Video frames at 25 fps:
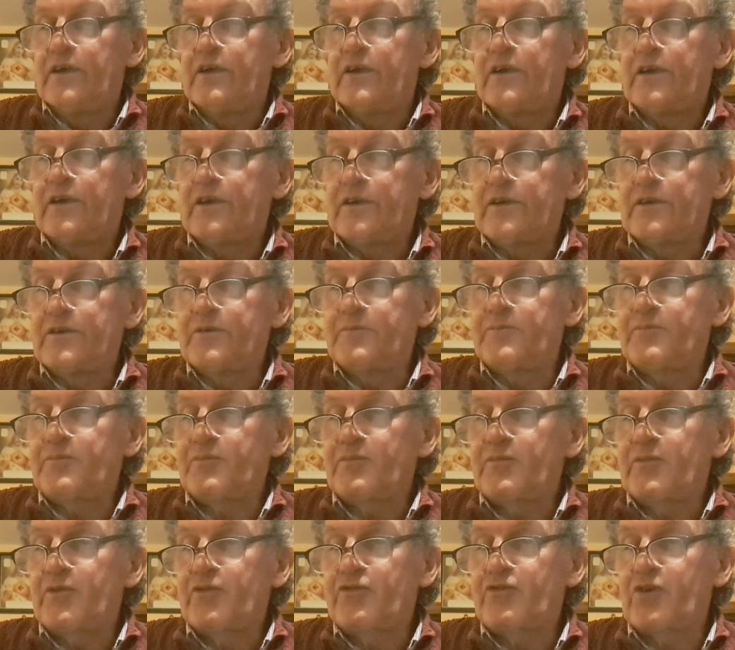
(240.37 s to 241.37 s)

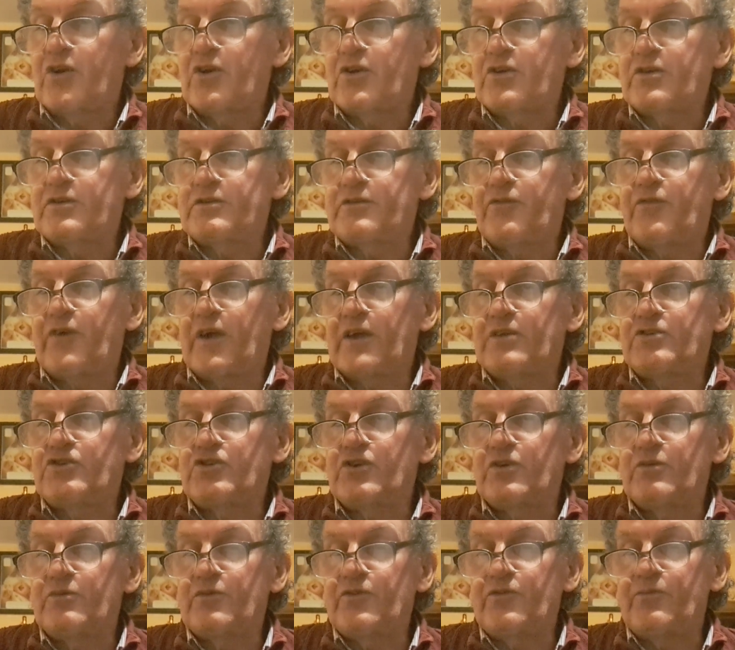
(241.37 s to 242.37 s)
Sorka de
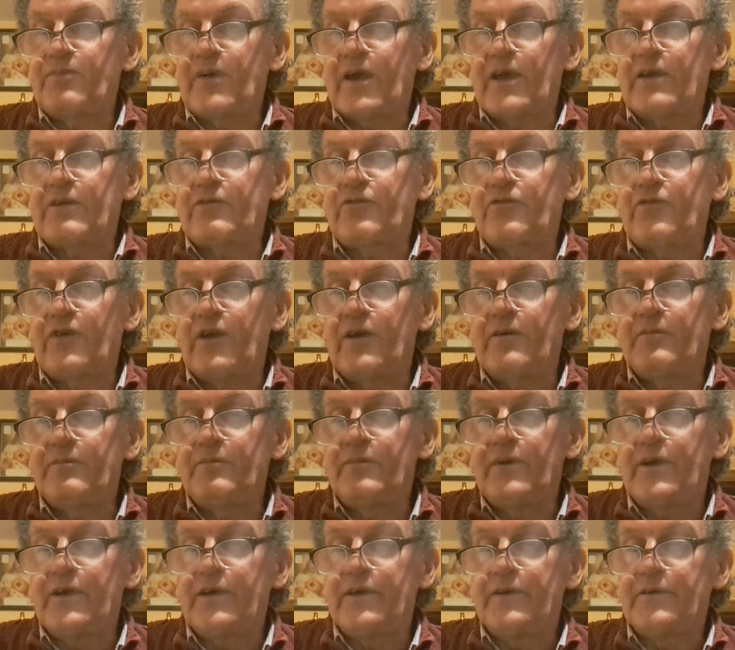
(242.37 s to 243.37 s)
Facha was back
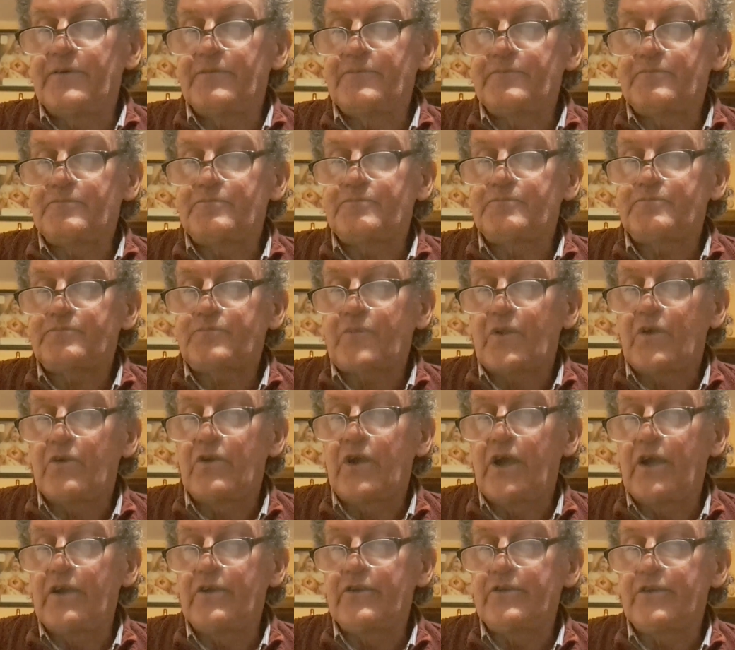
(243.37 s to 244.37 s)
from her
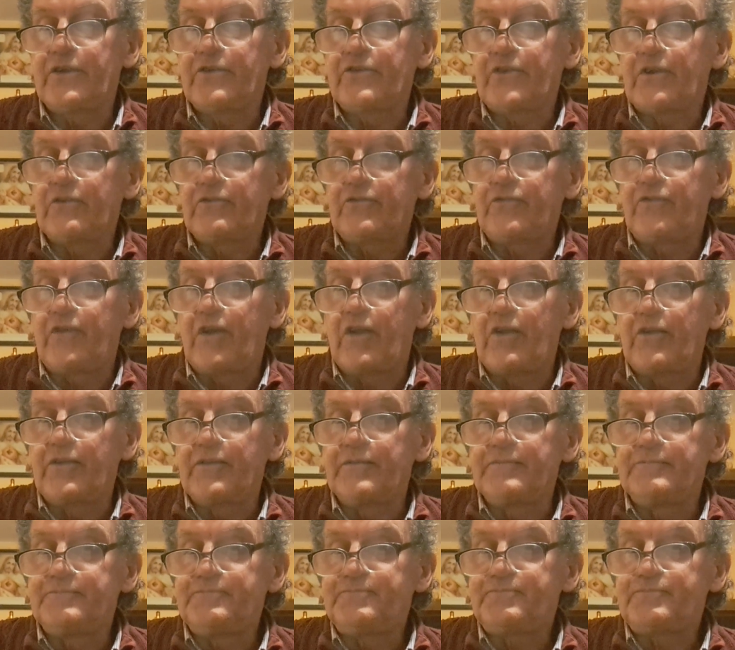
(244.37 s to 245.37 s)
holidays out
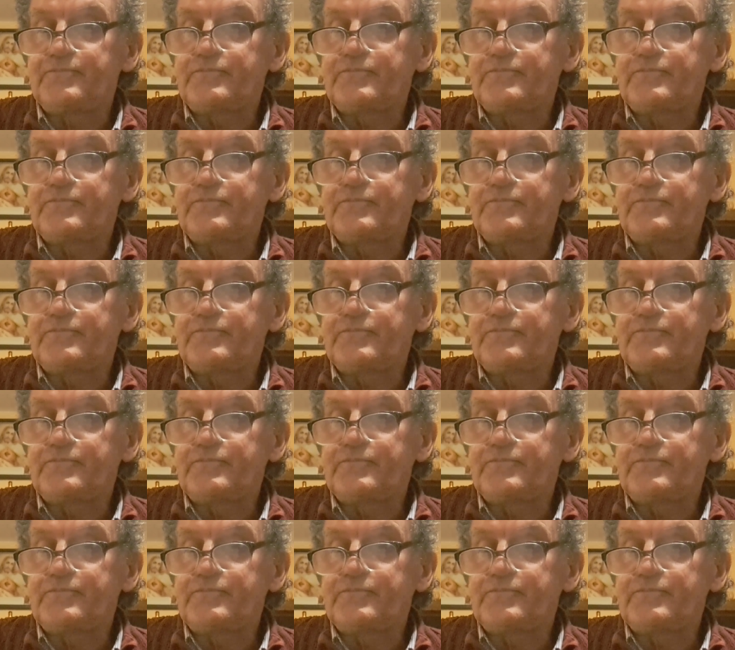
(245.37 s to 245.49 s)
foreign.